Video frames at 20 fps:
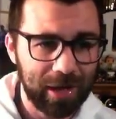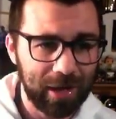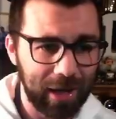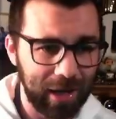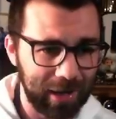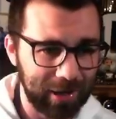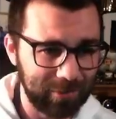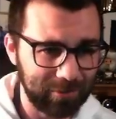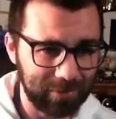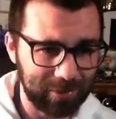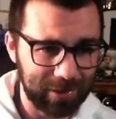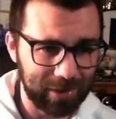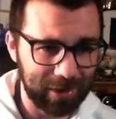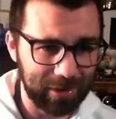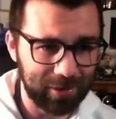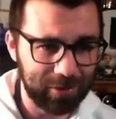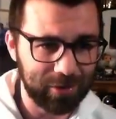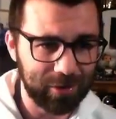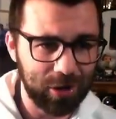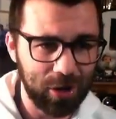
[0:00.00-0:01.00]
And
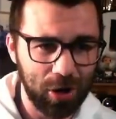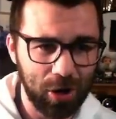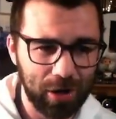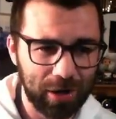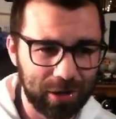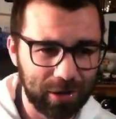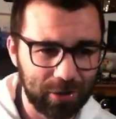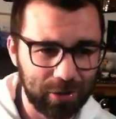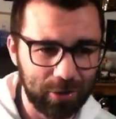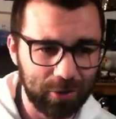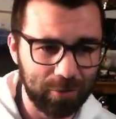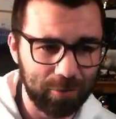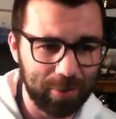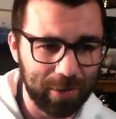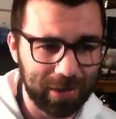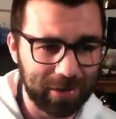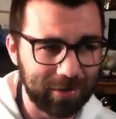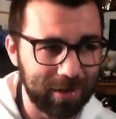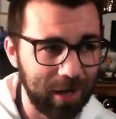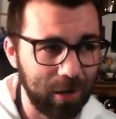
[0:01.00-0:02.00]
it's kind of
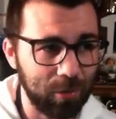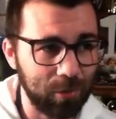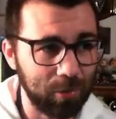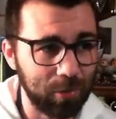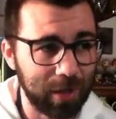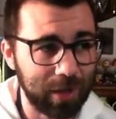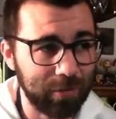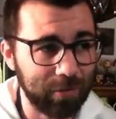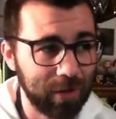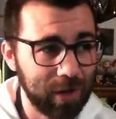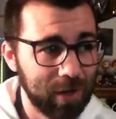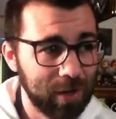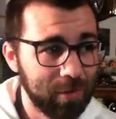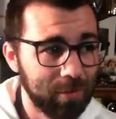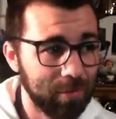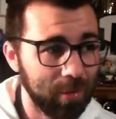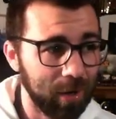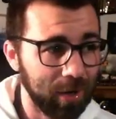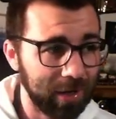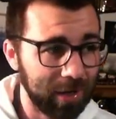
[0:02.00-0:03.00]
been dealt with
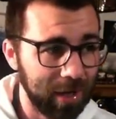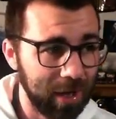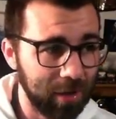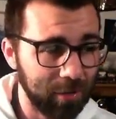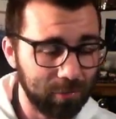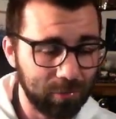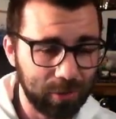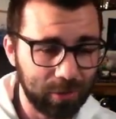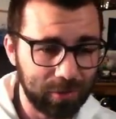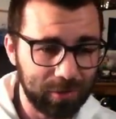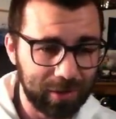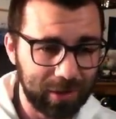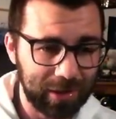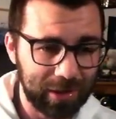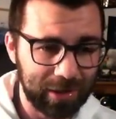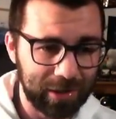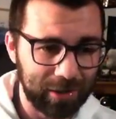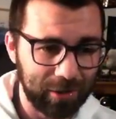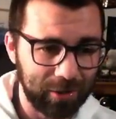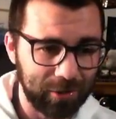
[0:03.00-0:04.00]
by Hertha
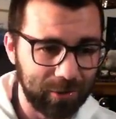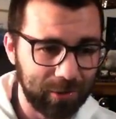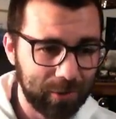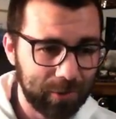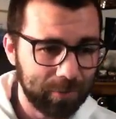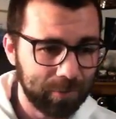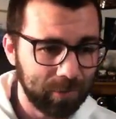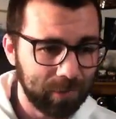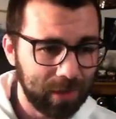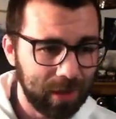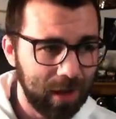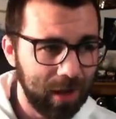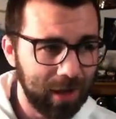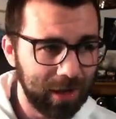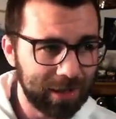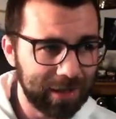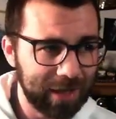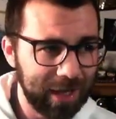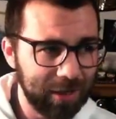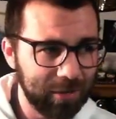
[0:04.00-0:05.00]
Berlin.
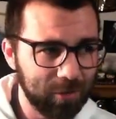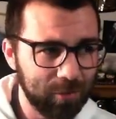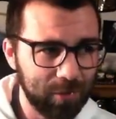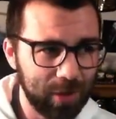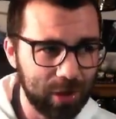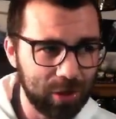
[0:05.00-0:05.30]
I guess we're